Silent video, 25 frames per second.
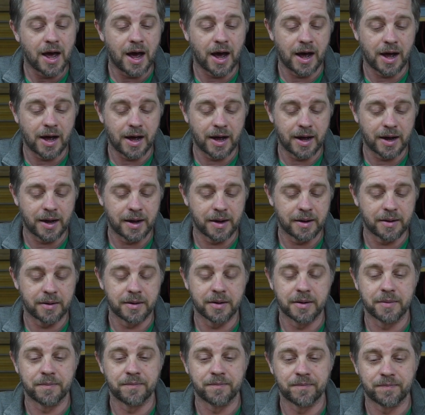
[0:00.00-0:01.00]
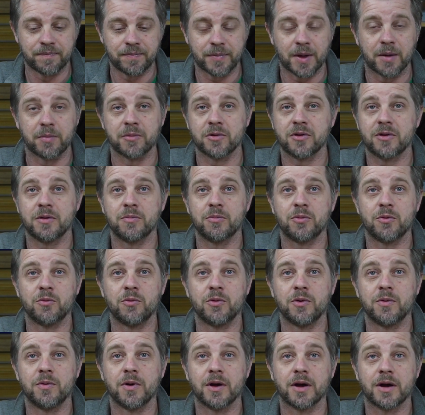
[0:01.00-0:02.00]
I'm a simple
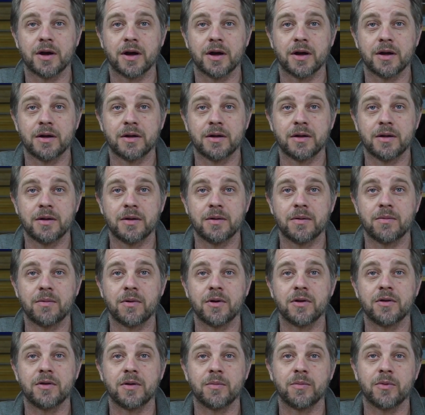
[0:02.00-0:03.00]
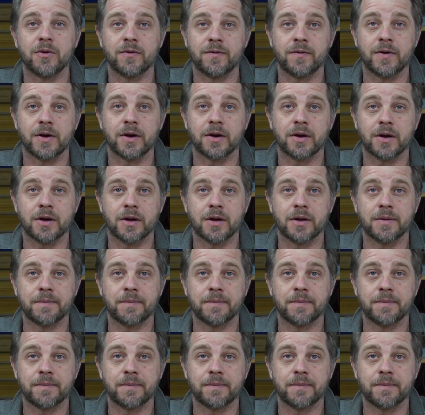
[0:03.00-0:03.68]
woodworker. Very simple folk.